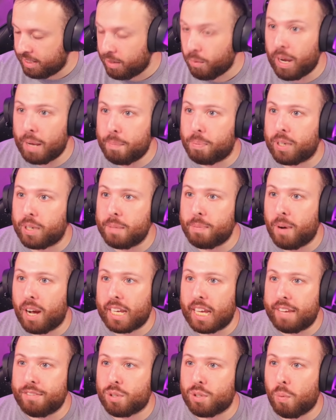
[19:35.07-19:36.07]
Wait, Prebon
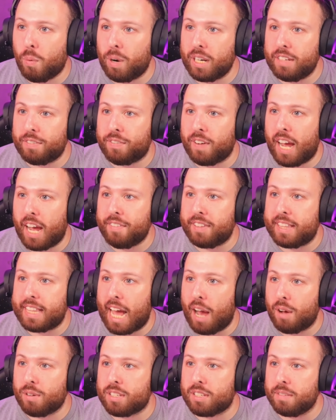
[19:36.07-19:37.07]
gave
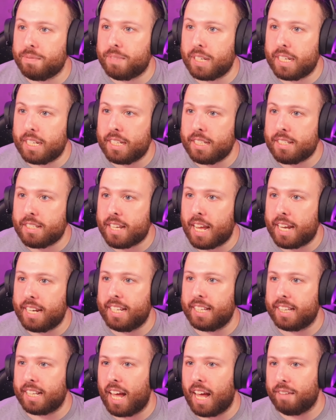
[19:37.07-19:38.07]
25,000 biddies and
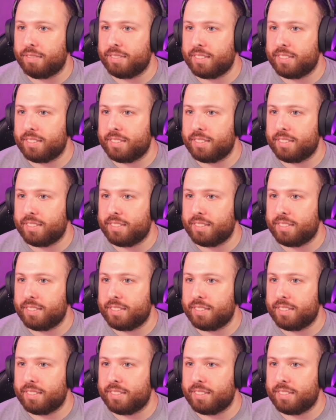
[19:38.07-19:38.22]
he left.